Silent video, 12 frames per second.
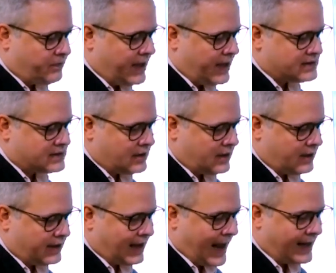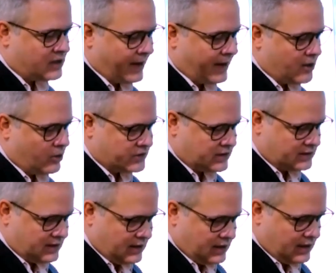based, guided by
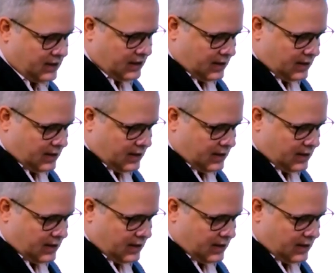OCT.